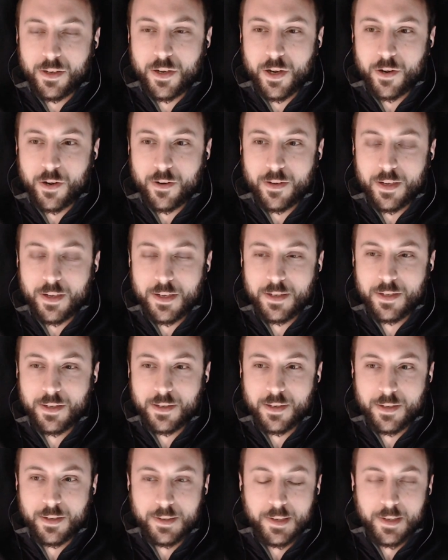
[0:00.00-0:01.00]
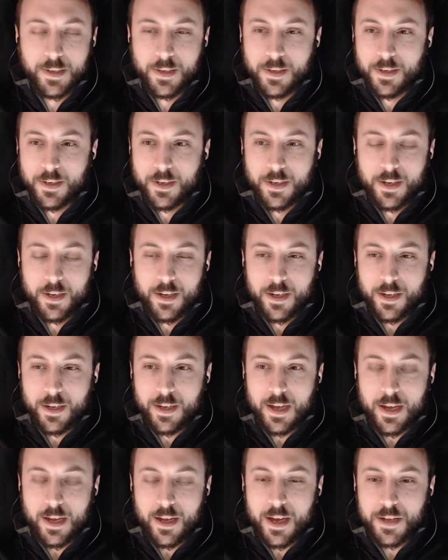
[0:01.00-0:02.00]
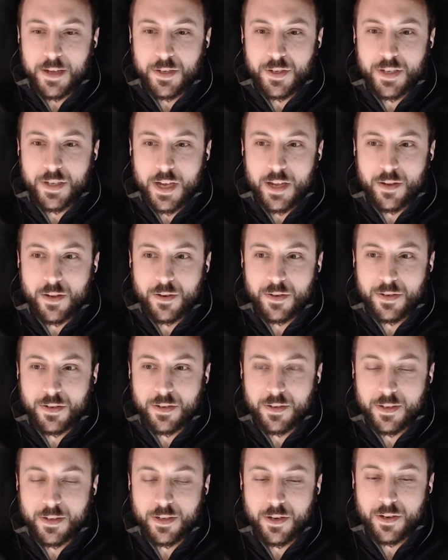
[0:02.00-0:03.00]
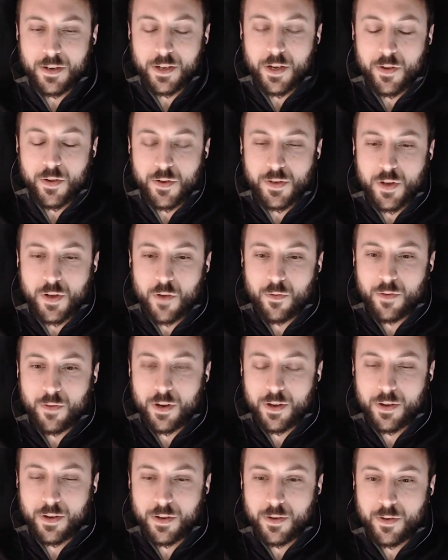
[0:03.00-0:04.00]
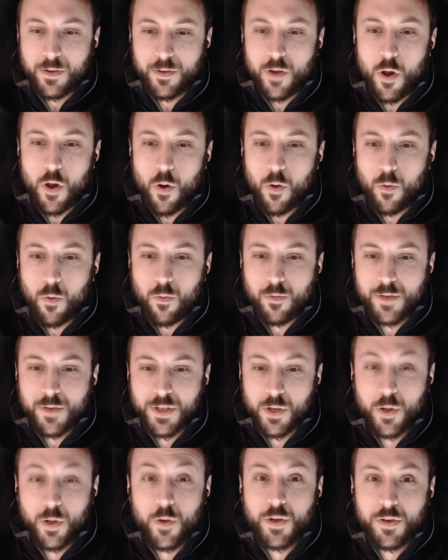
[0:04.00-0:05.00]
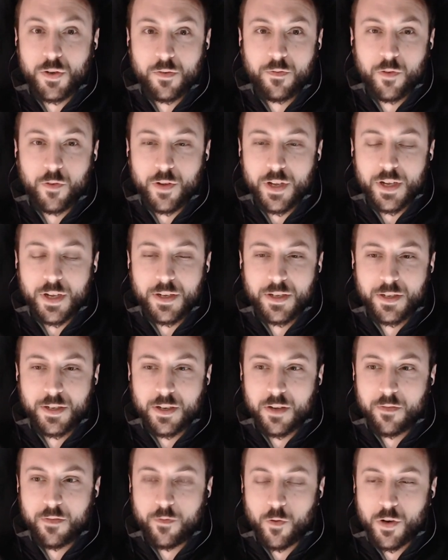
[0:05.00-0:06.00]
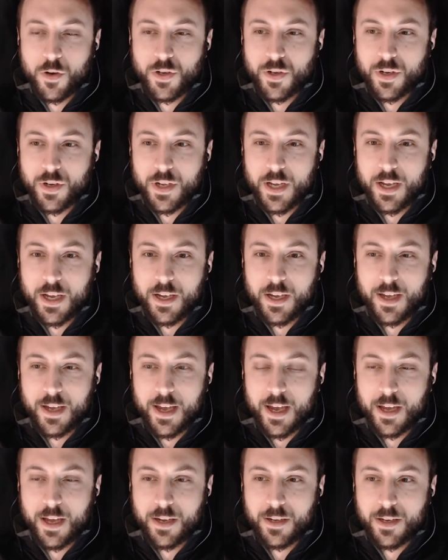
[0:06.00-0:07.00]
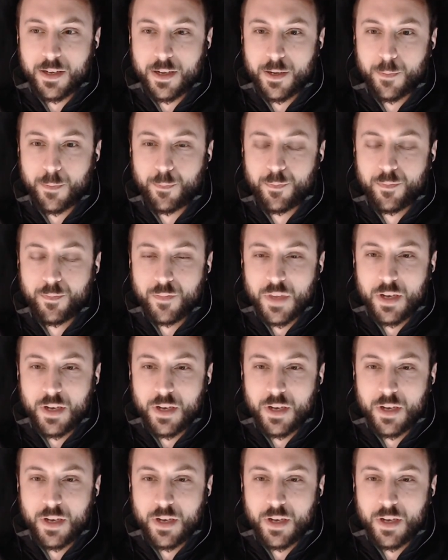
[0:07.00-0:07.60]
know, it's, as you say, there's no solution for this, unfortunately. And,